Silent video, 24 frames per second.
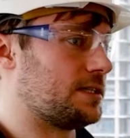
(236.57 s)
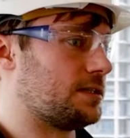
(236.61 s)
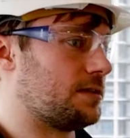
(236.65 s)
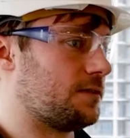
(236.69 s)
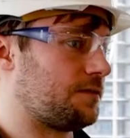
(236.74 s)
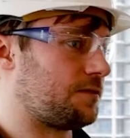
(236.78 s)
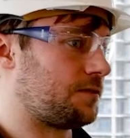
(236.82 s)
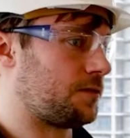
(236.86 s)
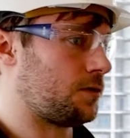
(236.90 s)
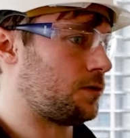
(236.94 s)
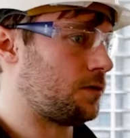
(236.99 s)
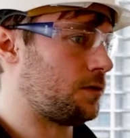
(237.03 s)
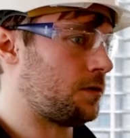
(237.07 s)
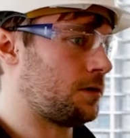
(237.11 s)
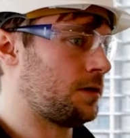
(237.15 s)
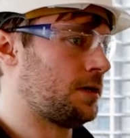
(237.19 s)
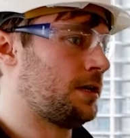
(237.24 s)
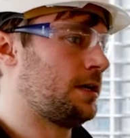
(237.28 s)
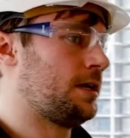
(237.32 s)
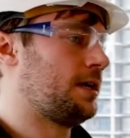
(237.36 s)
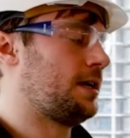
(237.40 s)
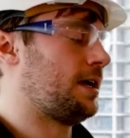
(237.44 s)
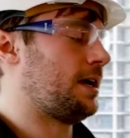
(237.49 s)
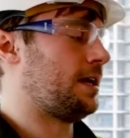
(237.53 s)
to the floor,
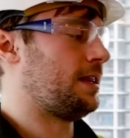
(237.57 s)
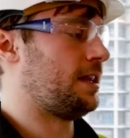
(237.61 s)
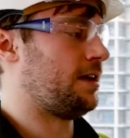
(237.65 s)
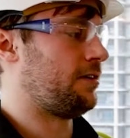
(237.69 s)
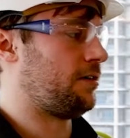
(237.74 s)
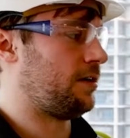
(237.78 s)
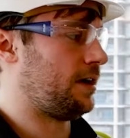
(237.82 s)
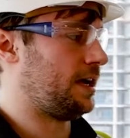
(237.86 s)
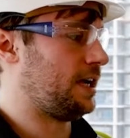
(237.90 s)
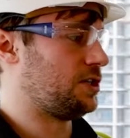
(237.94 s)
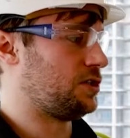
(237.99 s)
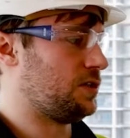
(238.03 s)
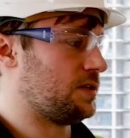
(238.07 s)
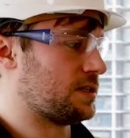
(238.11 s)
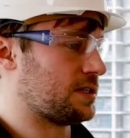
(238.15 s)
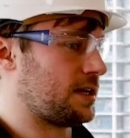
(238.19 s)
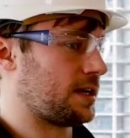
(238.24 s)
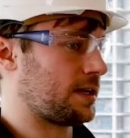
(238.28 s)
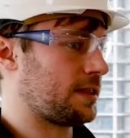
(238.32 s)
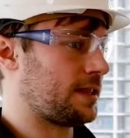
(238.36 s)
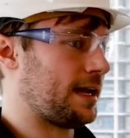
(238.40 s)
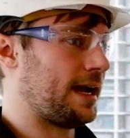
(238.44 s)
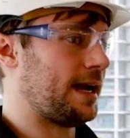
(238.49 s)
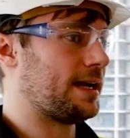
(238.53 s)
and there are issues
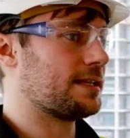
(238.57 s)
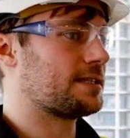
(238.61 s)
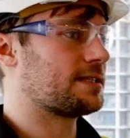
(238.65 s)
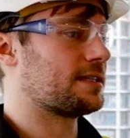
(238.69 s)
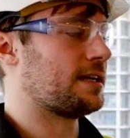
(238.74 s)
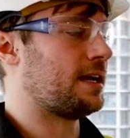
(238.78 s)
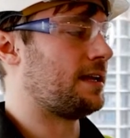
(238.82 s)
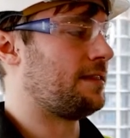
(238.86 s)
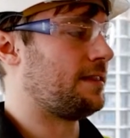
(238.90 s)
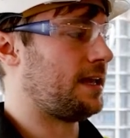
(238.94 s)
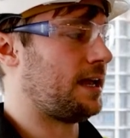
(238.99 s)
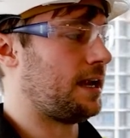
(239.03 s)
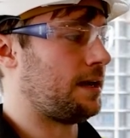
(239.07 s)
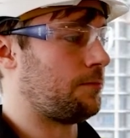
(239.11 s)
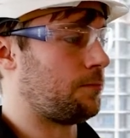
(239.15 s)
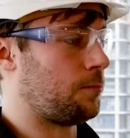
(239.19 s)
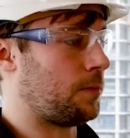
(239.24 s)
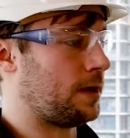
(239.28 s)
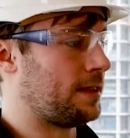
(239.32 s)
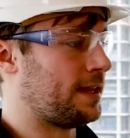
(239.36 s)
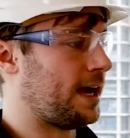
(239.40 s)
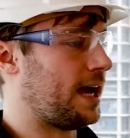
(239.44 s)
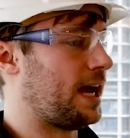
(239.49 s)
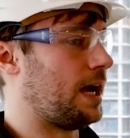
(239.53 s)
like that. And then
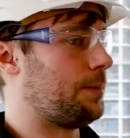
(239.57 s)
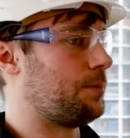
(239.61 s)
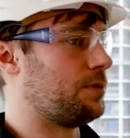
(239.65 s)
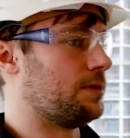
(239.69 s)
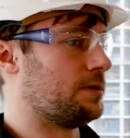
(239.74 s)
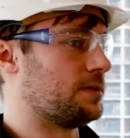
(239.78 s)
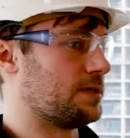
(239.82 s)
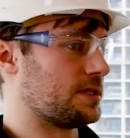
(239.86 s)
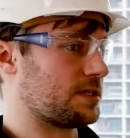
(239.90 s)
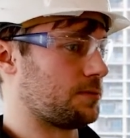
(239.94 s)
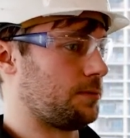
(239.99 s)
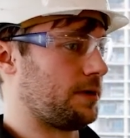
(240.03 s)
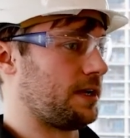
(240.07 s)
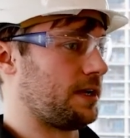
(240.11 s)
when that happens, we